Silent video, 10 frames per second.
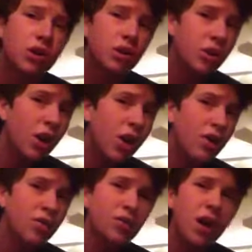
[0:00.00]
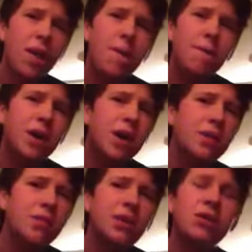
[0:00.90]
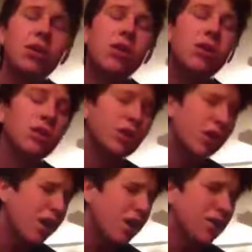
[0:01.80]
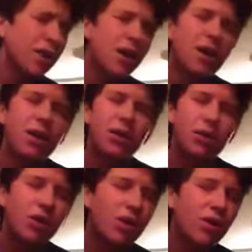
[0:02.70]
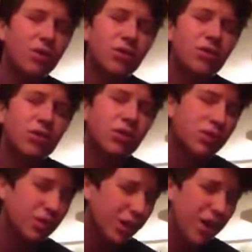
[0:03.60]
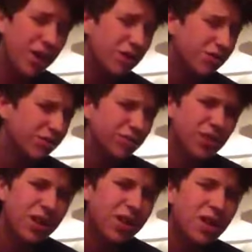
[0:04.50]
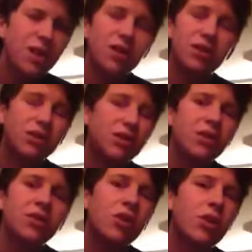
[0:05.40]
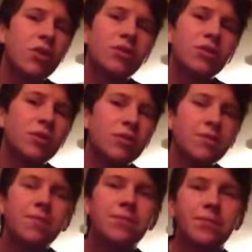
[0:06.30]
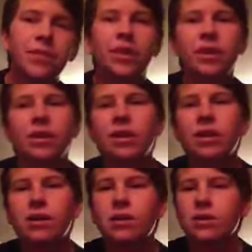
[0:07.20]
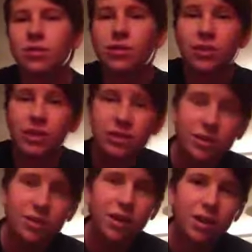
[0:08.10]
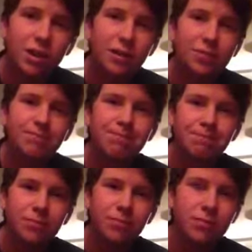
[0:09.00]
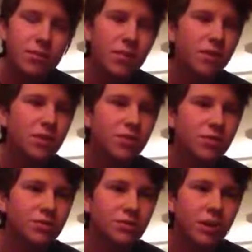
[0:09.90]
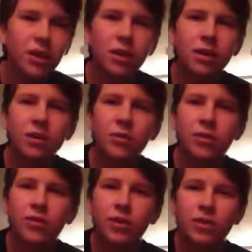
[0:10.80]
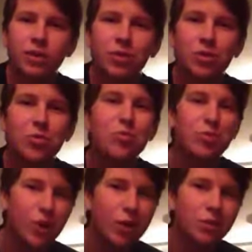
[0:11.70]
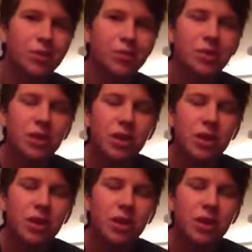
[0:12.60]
gone. Baby, you're gone. You're gone. And girl, you're gone. And so that's just kind of like, you know, I got a little bit of falsetto problems.